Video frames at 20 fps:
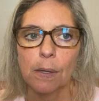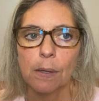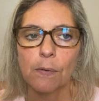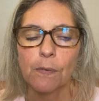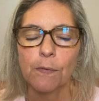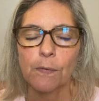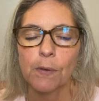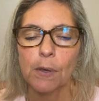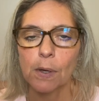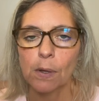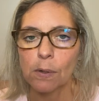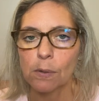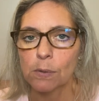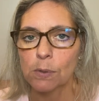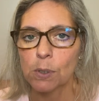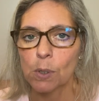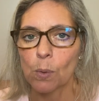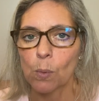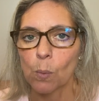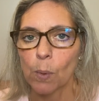
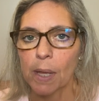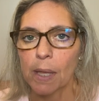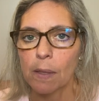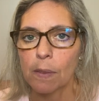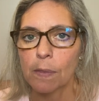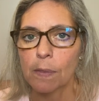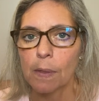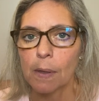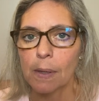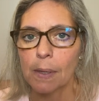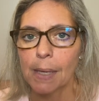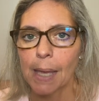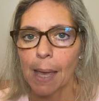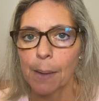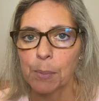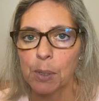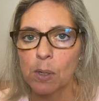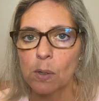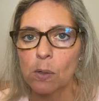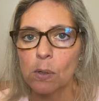filled with
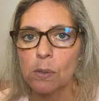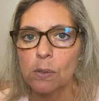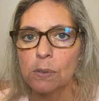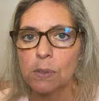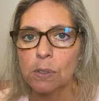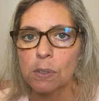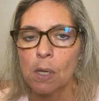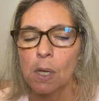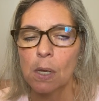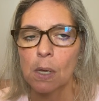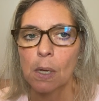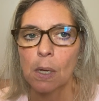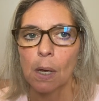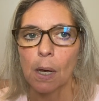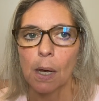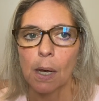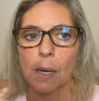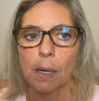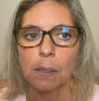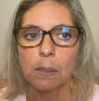chemicals,
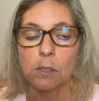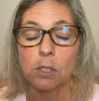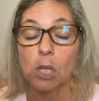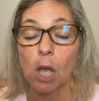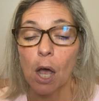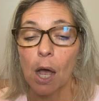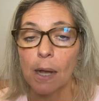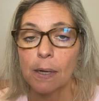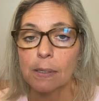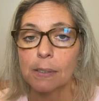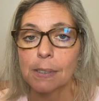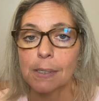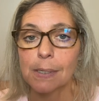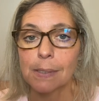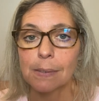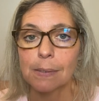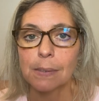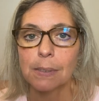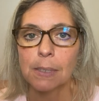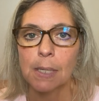uh,
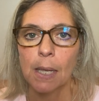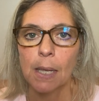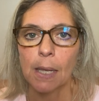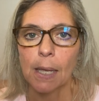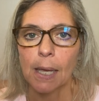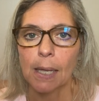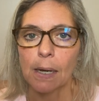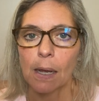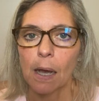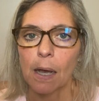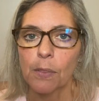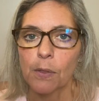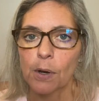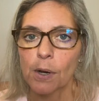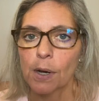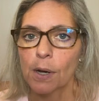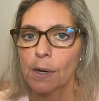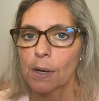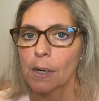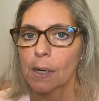toxins, and
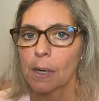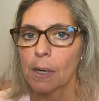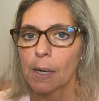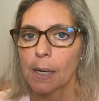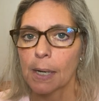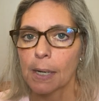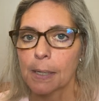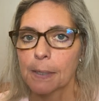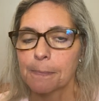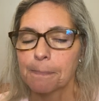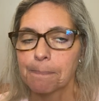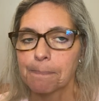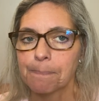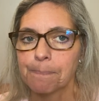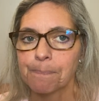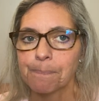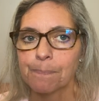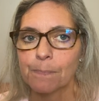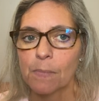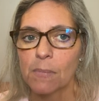other um,
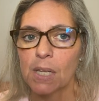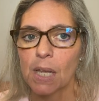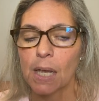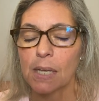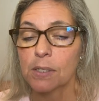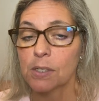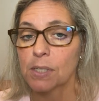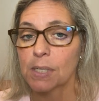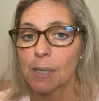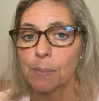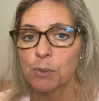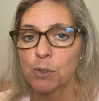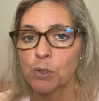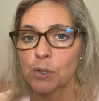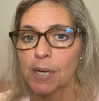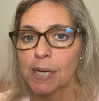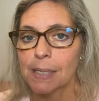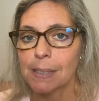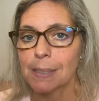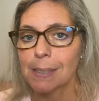uh,
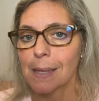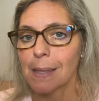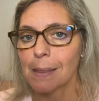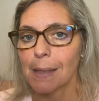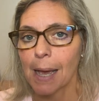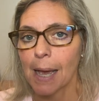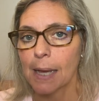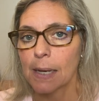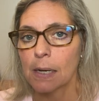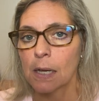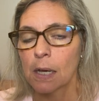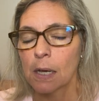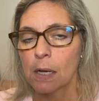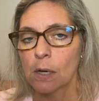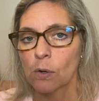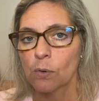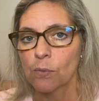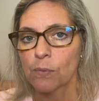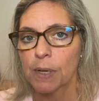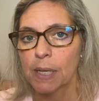substrates that
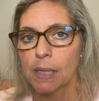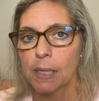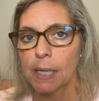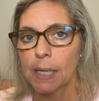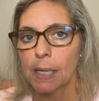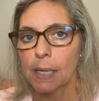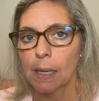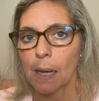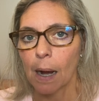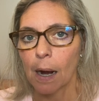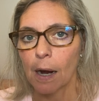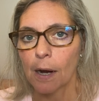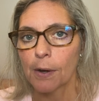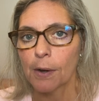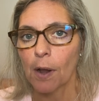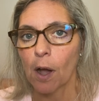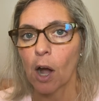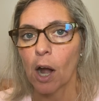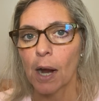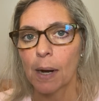really are
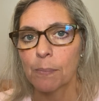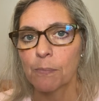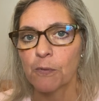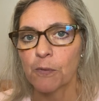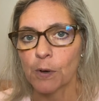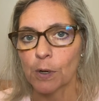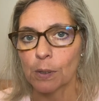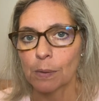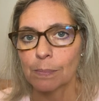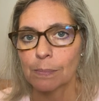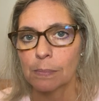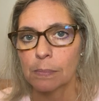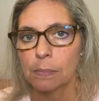harmful,